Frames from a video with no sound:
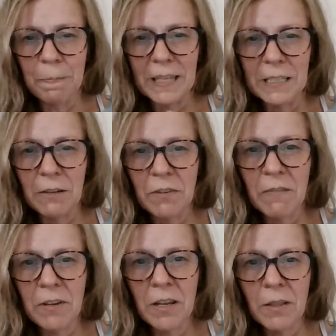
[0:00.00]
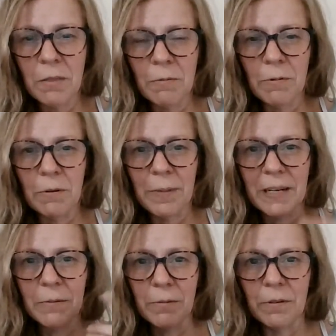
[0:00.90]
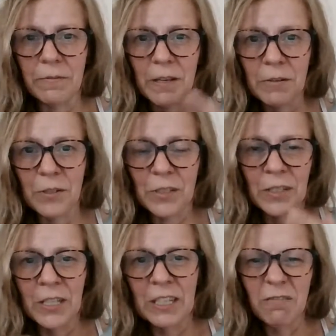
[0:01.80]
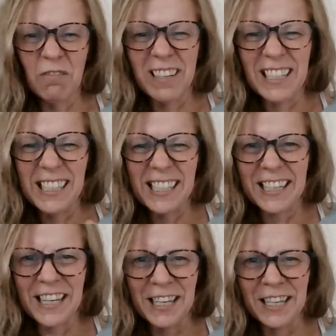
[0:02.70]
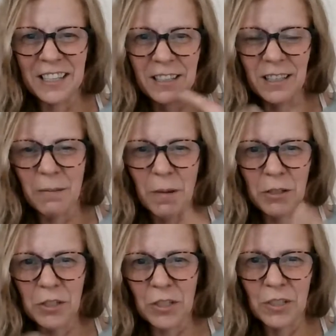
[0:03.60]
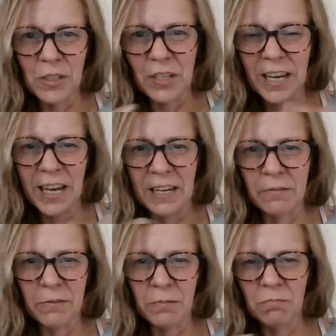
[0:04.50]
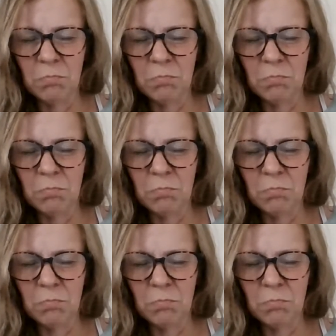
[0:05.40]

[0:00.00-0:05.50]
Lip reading: So have you ever thought about all of those really sticky emotions that you have?